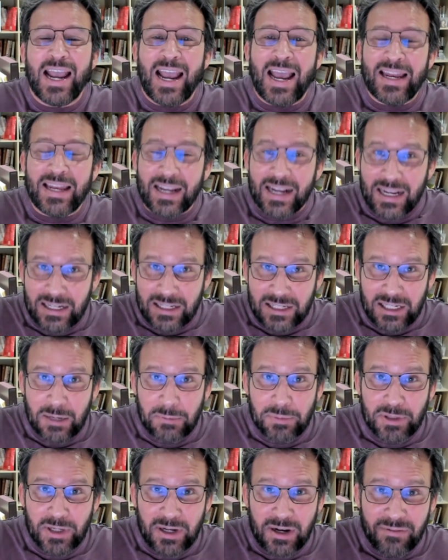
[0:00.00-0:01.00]
and the
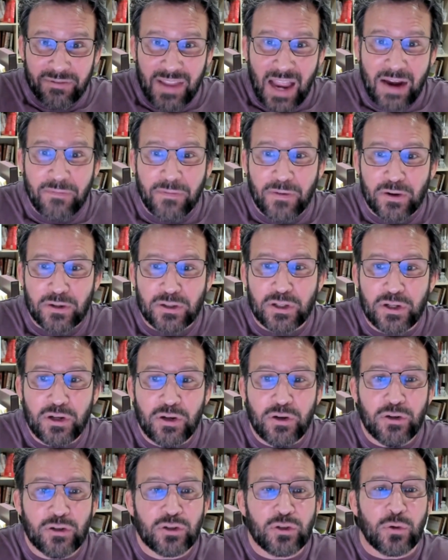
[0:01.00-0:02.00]
consumption of diverse
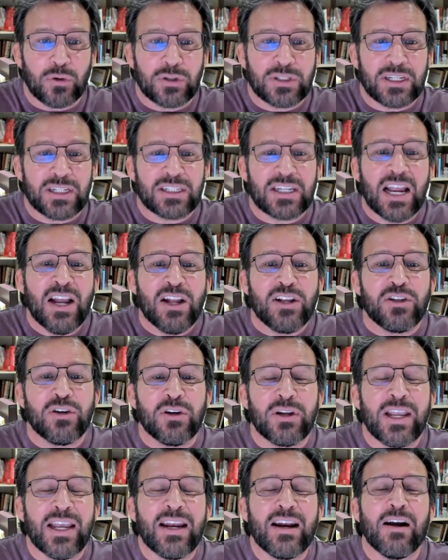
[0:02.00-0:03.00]
news sources to
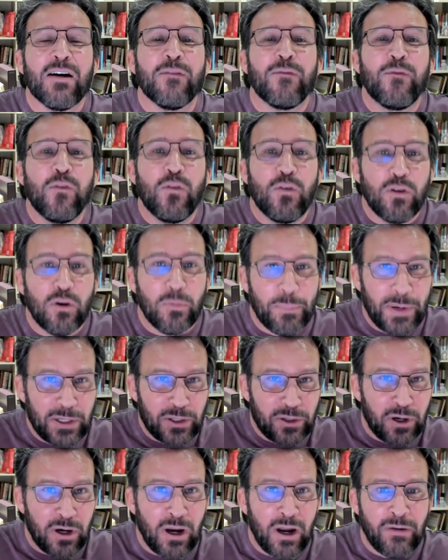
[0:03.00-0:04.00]
get a fuller
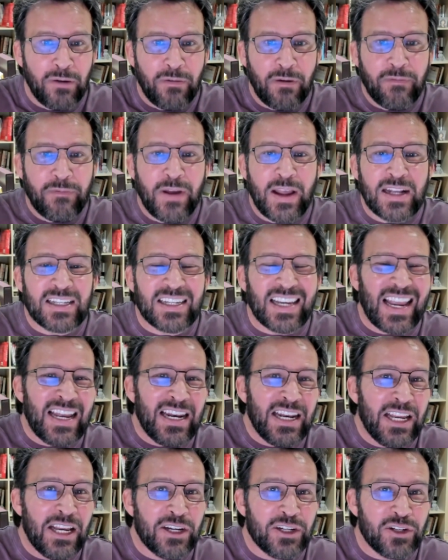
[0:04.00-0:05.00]
picture of events
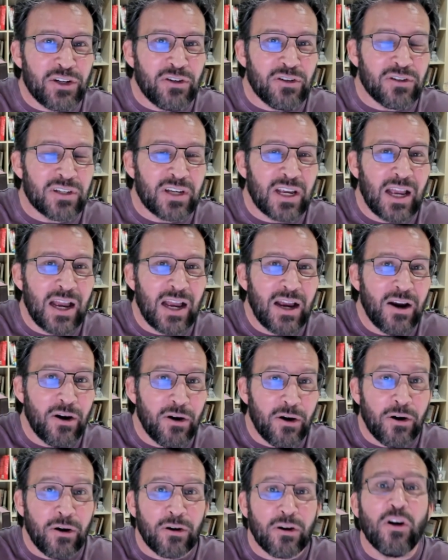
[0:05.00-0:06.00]
and issues,
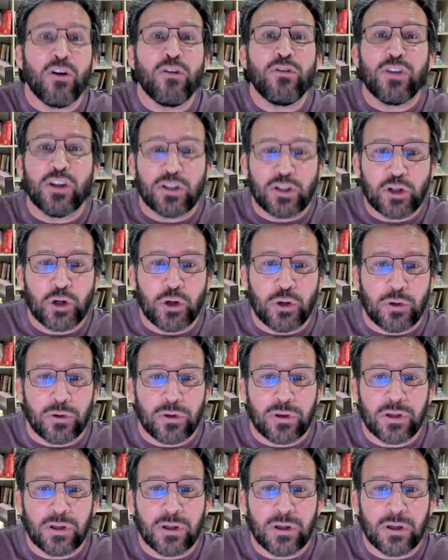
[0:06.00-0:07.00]
ergo the truth.